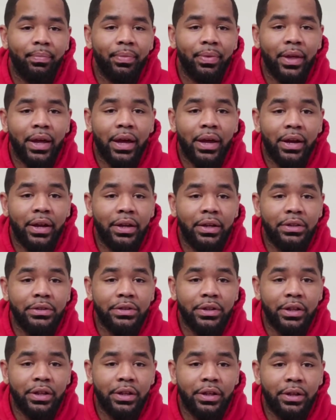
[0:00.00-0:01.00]
that
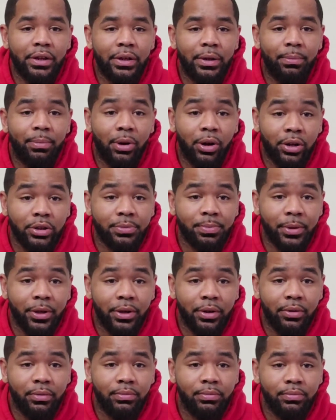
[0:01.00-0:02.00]
is the ball
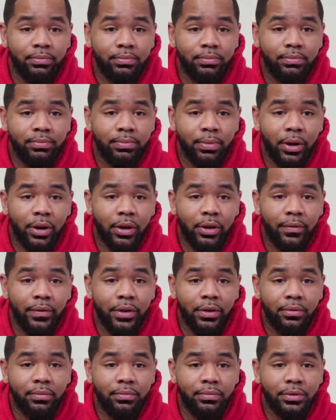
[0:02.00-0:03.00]
spinner part of
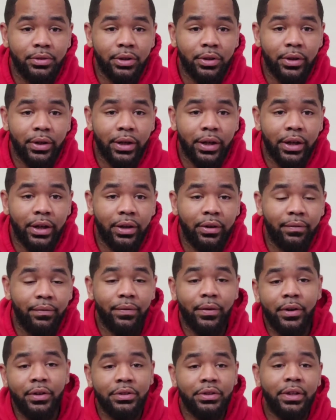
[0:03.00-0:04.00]
it. So again,
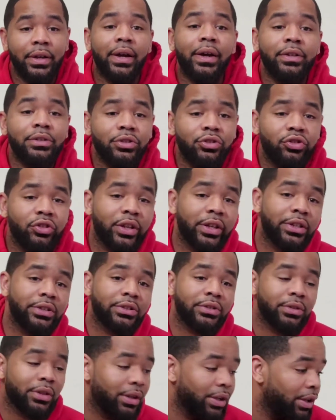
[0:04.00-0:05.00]
first thing I
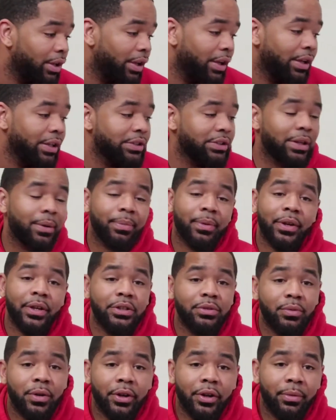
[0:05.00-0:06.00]
suggest, something to
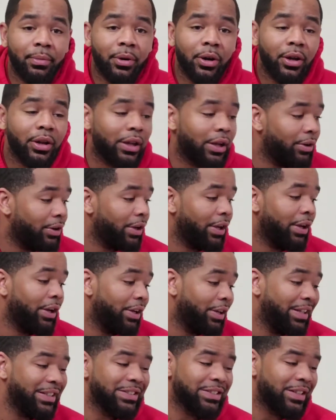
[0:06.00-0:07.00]
sweat your ball out. Again,
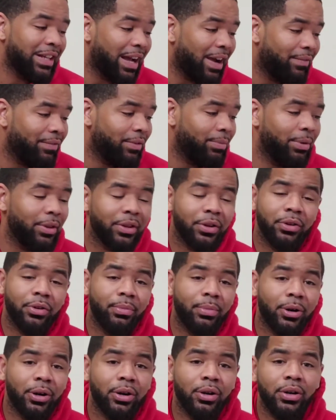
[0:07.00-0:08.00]
it doesn't have to be the new
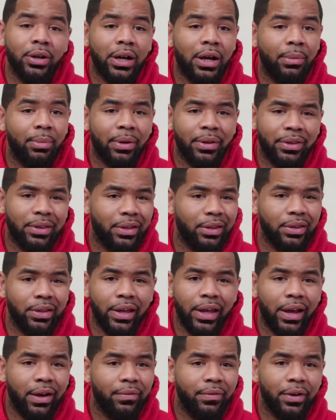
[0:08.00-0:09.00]
ball. I think they
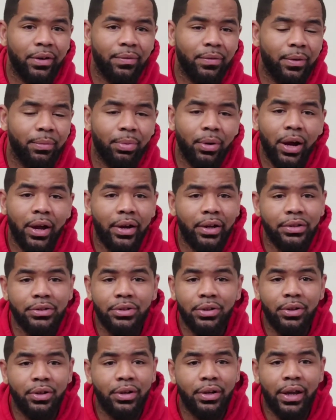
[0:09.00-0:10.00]
have different products
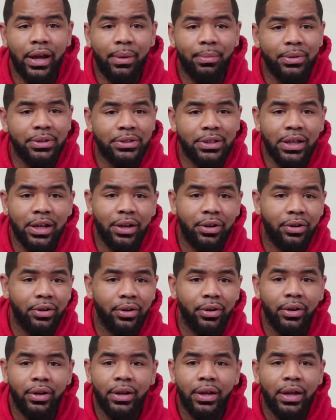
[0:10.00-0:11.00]
on Amazon
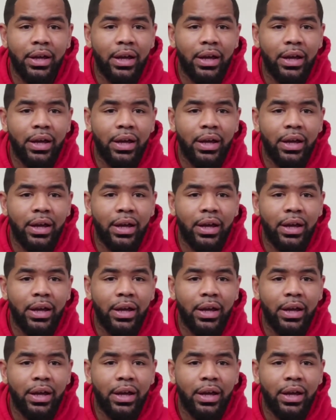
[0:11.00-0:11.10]
or